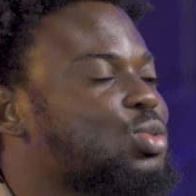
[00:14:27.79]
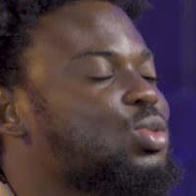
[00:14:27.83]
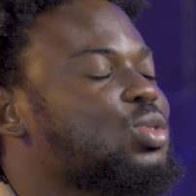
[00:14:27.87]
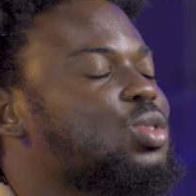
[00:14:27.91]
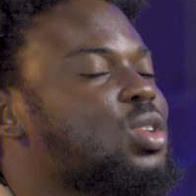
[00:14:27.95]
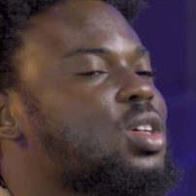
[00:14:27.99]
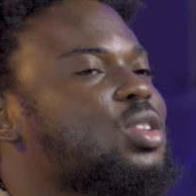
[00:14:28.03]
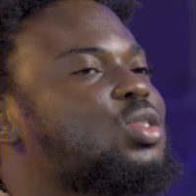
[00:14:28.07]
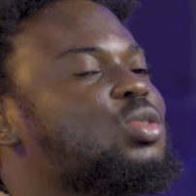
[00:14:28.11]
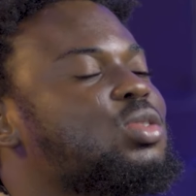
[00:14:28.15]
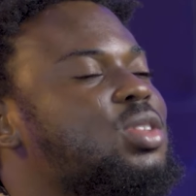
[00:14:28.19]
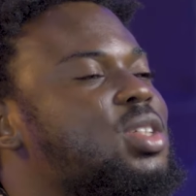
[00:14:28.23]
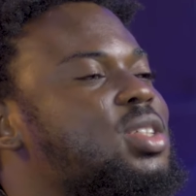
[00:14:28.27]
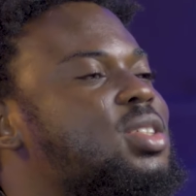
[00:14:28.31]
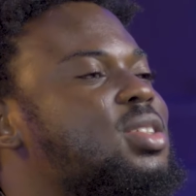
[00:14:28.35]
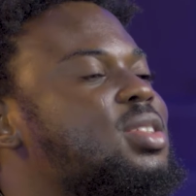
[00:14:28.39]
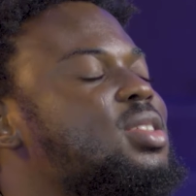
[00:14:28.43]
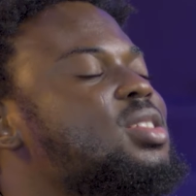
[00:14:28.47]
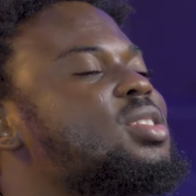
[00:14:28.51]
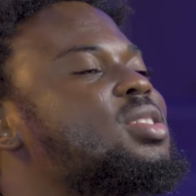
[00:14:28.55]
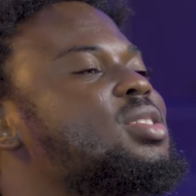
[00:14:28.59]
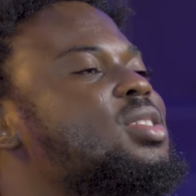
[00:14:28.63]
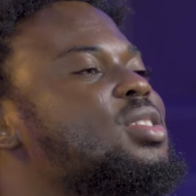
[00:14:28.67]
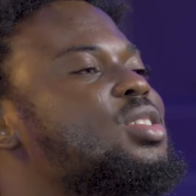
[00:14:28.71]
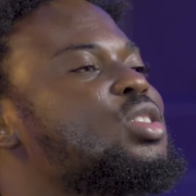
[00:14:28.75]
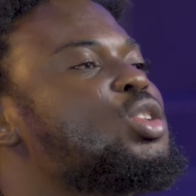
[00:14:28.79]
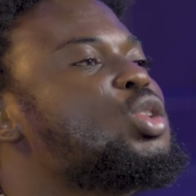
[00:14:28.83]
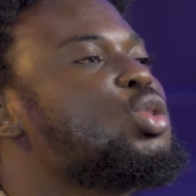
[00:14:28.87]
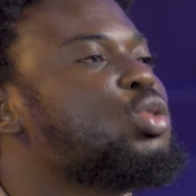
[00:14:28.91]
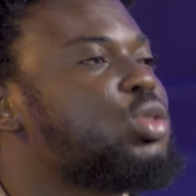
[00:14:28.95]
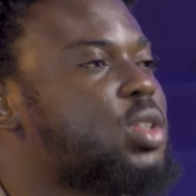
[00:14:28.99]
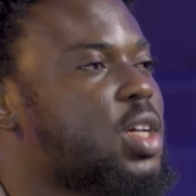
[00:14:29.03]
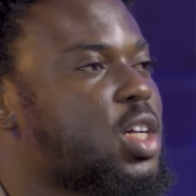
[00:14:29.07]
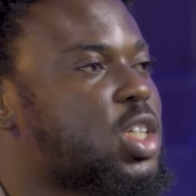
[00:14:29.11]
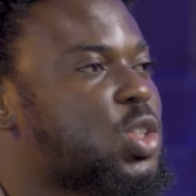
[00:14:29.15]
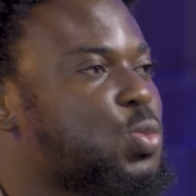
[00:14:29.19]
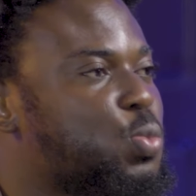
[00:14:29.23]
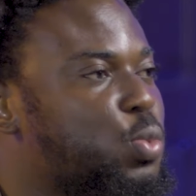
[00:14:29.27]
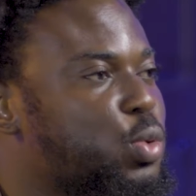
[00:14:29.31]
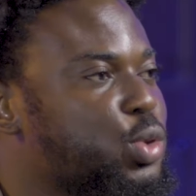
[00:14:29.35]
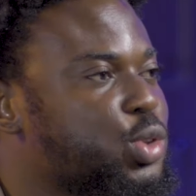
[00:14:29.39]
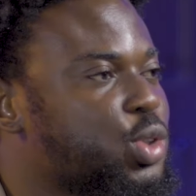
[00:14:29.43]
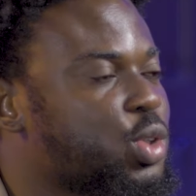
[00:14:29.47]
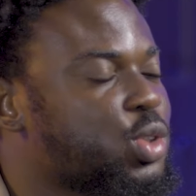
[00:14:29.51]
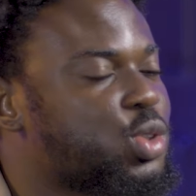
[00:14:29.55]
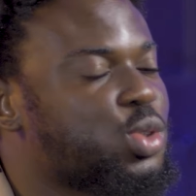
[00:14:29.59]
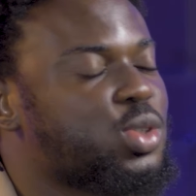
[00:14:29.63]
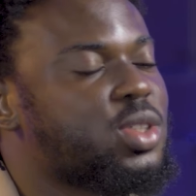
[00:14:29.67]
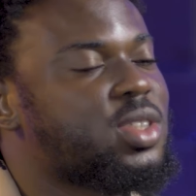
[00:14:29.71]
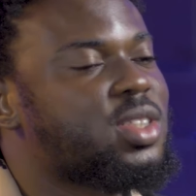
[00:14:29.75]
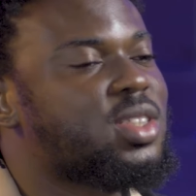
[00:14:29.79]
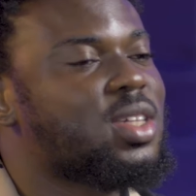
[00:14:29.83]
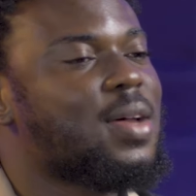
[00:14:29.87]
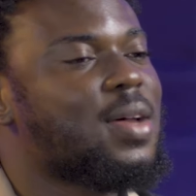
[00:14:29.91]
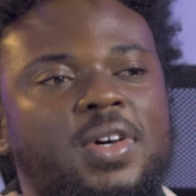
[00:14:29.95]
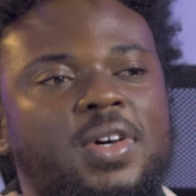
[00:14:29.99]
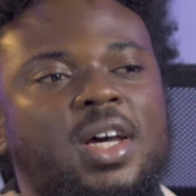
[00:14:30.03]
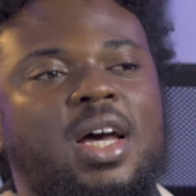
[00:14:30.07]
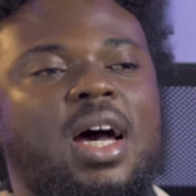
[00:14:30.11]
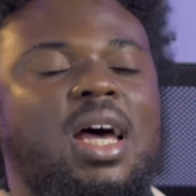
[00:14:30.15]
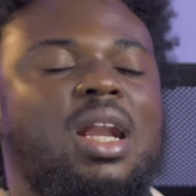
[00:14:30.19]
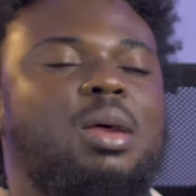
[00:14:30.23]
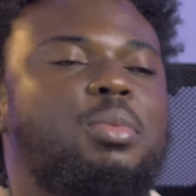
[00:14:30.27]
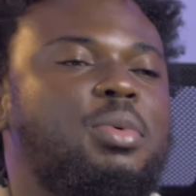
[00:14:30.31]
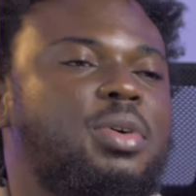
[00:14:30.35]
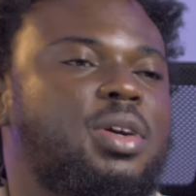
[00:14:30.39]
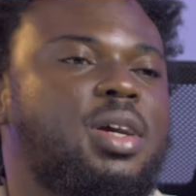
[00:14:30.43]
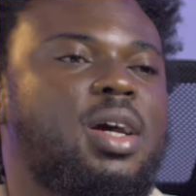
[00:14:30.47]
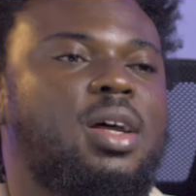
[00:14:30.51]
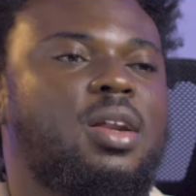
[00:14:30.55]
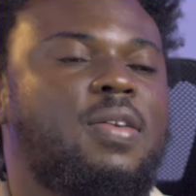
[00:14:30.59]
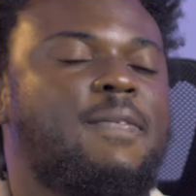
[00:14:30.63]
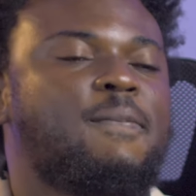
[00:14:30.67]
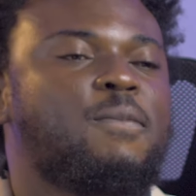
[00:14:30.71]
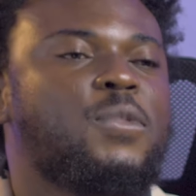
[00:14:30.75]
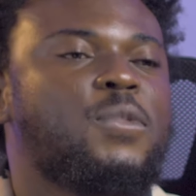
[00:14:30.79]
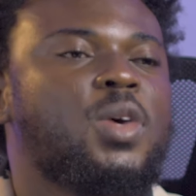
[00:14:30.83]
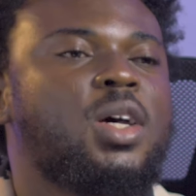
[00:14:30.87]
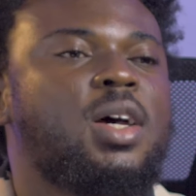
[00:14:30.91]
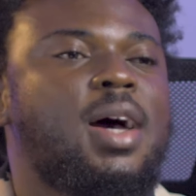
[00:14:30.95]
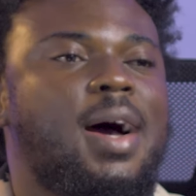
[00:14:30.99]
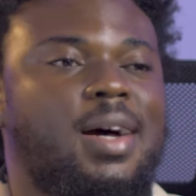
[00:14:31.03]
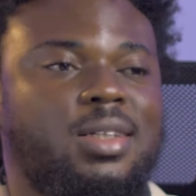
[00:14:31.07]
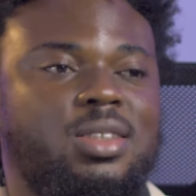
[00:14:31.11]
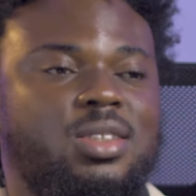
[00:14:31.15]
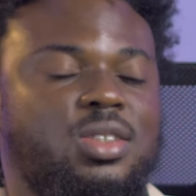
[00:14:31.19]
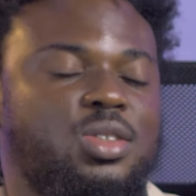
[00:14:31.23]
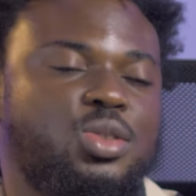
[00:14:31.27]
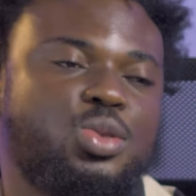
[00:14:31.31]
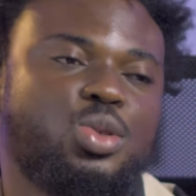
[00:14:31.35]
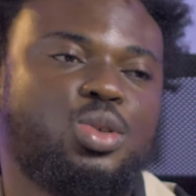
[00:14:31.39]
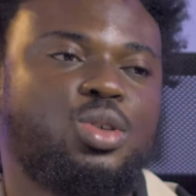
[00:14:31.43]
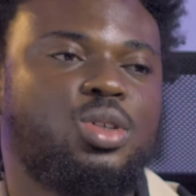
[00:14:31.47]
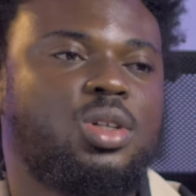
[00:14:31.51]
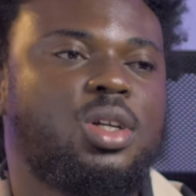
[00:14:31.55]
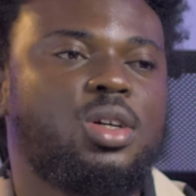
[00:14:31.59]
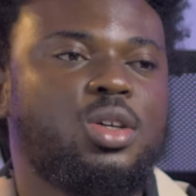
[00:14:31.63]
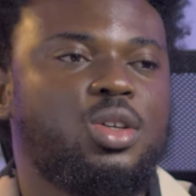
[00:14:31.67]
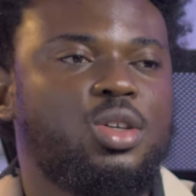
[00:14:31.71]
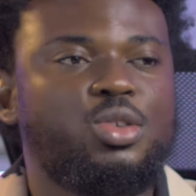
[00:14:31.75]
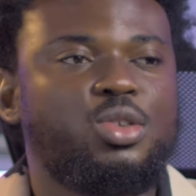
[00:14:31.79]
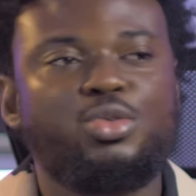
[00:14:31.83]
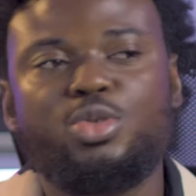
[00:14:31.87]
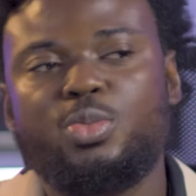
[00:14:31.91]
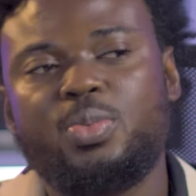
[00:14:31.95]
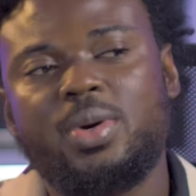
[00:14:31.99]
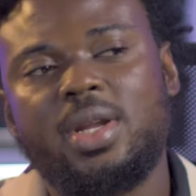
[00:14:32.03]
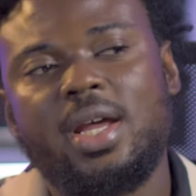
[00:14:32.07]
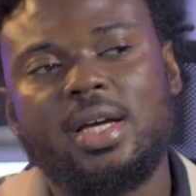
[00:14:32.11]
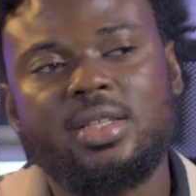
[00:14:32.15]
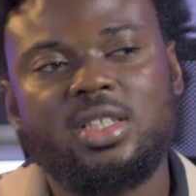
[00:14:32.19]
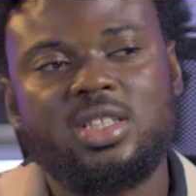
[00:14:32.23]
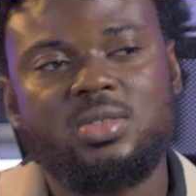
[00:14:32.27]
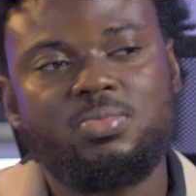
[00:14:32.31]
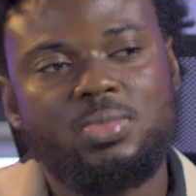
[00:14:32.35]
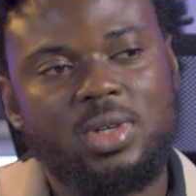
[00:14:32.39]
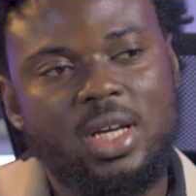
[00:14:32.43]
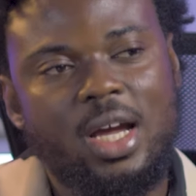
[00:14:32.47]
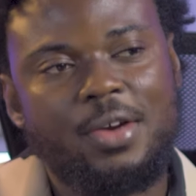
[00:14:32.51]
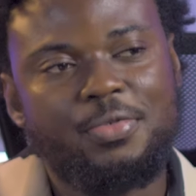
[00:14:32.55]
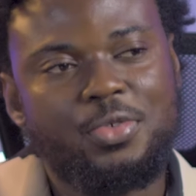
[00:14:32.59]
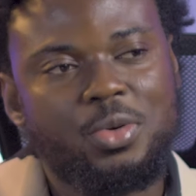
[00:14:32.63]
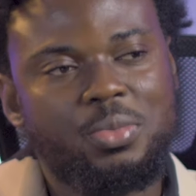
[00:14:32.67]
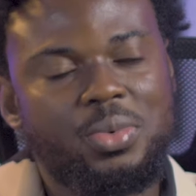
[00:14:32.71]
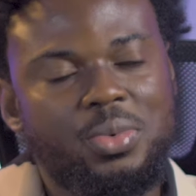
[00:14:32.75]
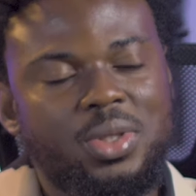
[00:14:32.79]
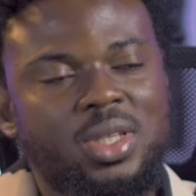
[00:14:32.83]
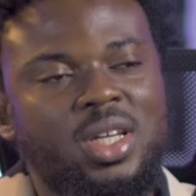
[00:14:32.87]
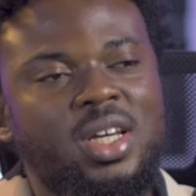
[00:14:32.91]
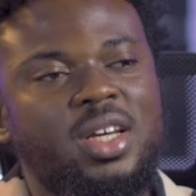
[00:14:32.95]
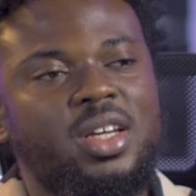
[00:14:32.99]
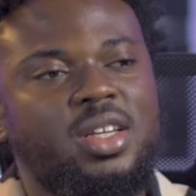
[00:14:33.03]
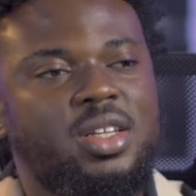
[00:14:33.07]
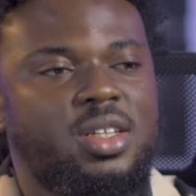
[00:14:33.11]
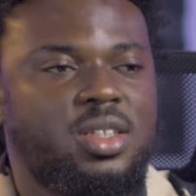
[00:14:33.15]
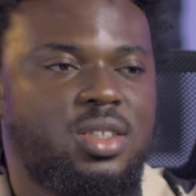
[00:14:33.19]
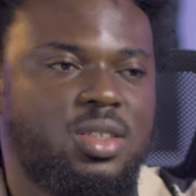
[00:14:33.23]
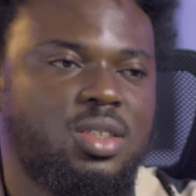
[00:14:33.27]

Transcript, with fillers: So this this is huge exposure. So it's the if an American artist or European artist make Afrobeat,